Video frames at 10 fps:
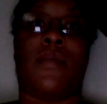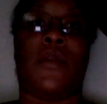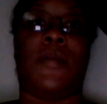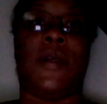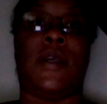I'm
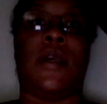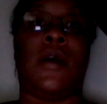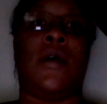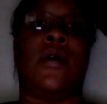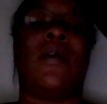gonna be.
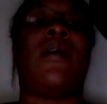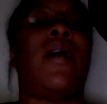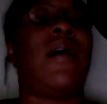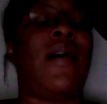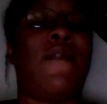
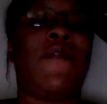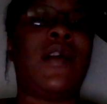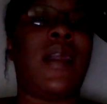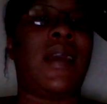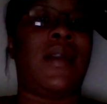I
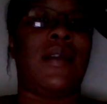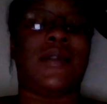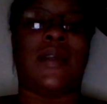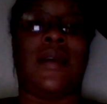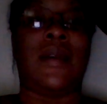feel like I
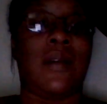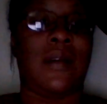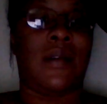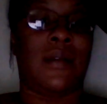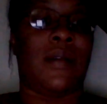need to eat again.